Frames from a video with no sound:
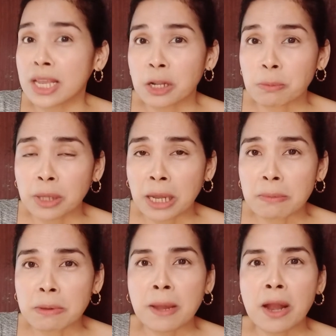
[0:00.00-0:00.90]
cannot
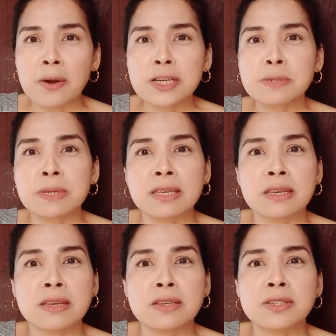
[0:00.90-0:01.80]
blame the parents,
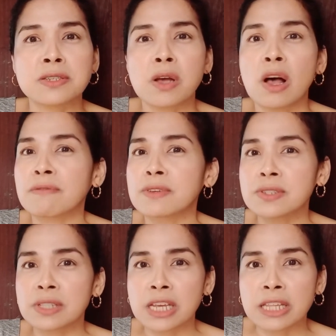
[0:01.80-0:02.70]
because
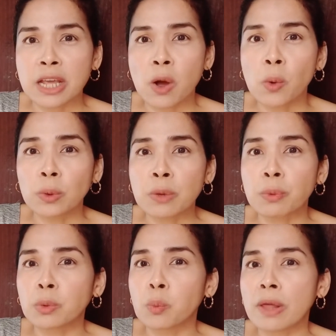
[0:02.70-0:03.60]
obviously they only
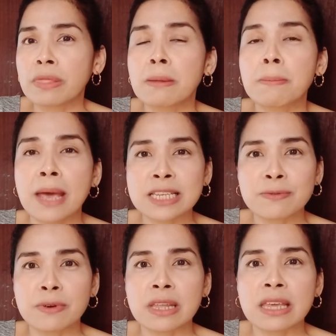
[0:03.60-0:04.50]
would want the
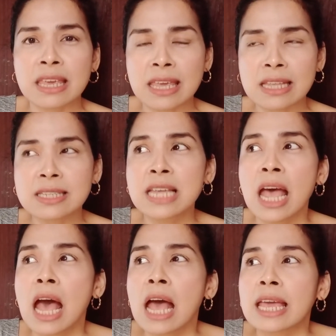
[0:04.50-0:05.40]
best for the kids.
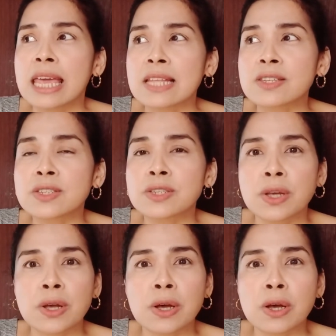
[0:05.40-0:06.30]
It's
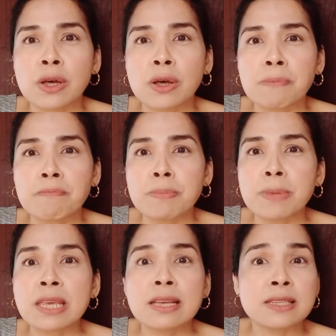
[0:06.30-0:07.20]

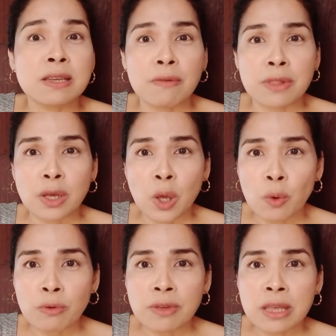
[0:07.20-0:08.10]
because of the
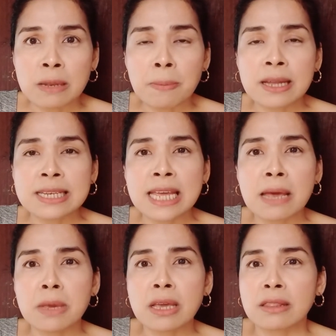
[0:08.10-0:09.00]
COVID
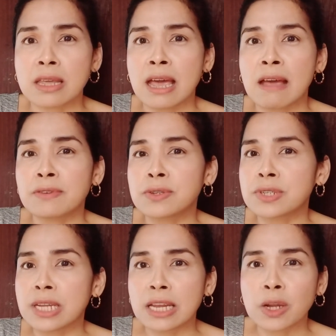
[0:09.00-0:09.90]
pandemic, they have to
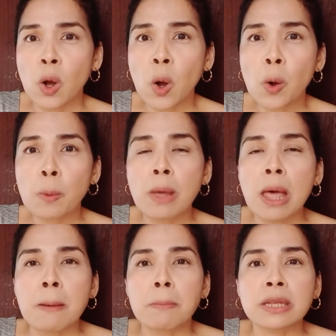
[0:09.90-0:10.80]
stay at home,
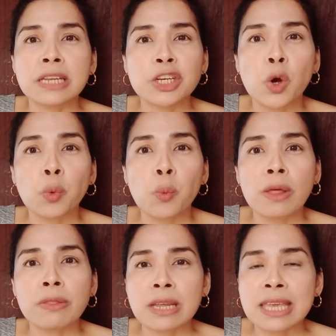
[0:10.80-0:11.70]
but they don't
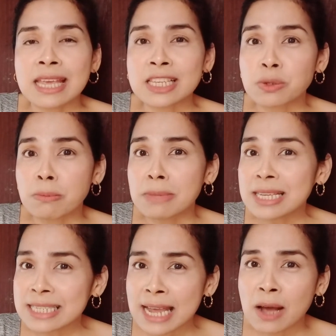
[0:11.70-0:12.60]
want their kids to
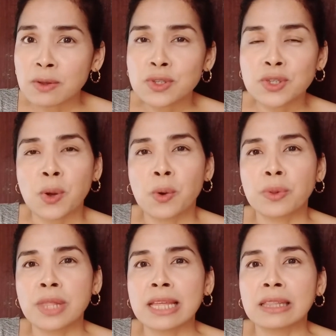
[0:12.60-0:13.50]
miss out, so
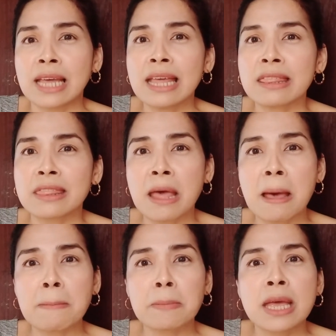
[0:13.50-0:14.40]
they let
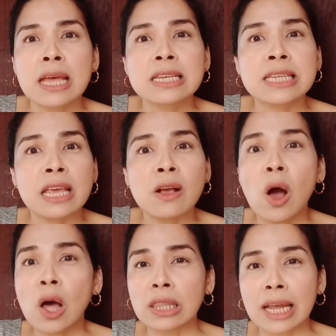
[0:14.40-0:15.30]
them take
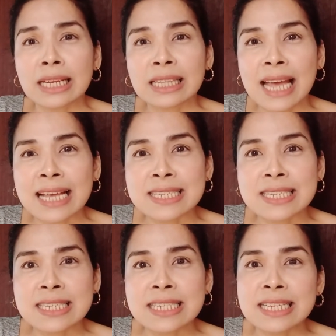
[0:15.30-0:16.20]
online
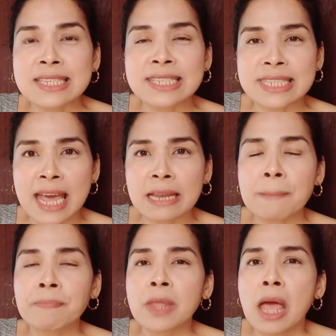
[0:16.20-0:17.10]
classes instead.
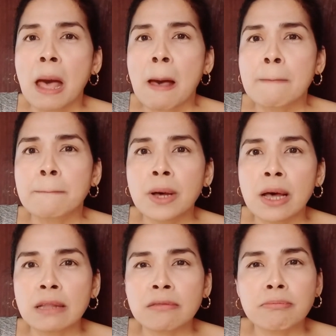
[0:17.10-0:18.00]

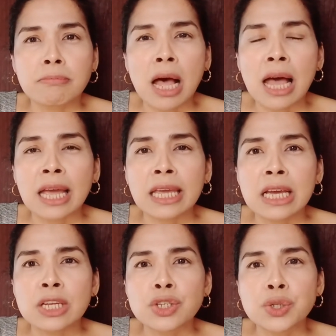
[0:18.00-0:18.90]
But
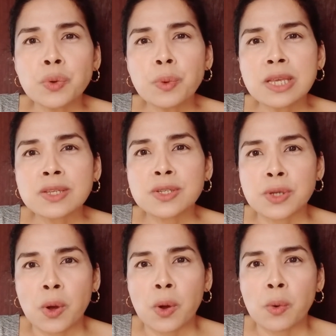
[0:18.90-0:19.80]
by doing
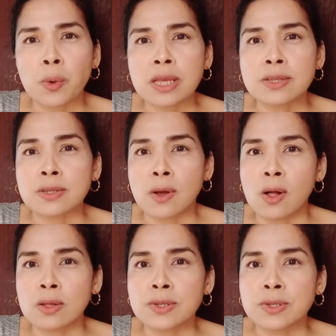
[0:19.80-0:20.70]
so, it's
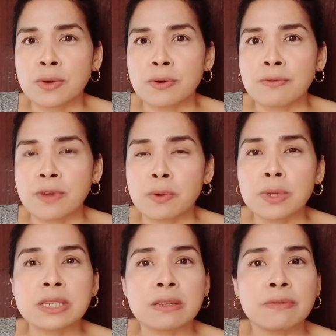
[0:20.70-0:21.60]
also
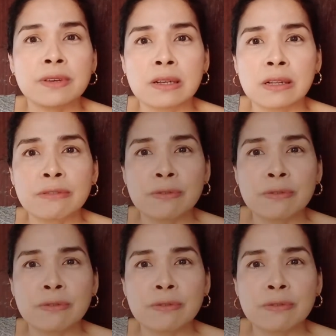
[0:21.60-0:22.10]
very difficult